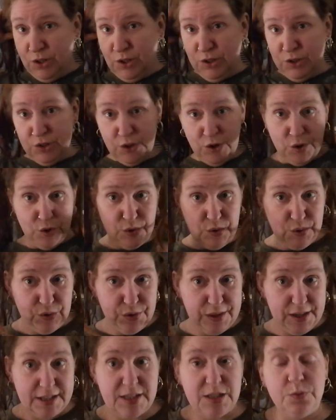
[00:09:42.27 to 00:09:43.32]
So
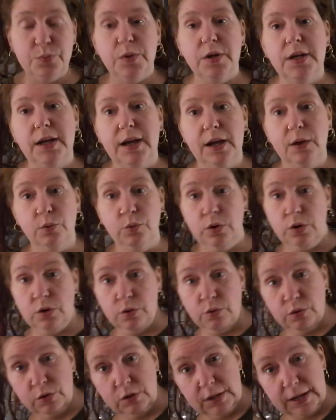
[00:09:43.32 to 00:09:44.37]
that's what I would
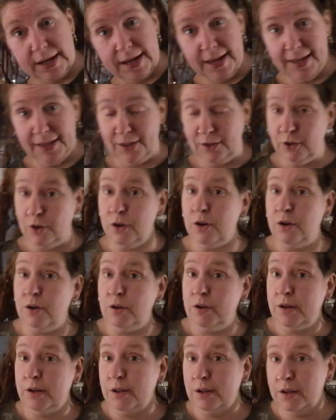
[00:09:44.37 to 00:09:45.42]
look like
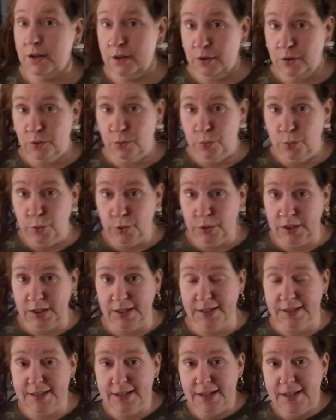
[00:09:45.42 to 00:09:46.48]
on uh,
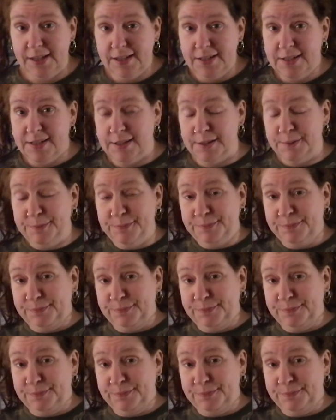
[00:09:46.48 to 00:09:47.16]
working days.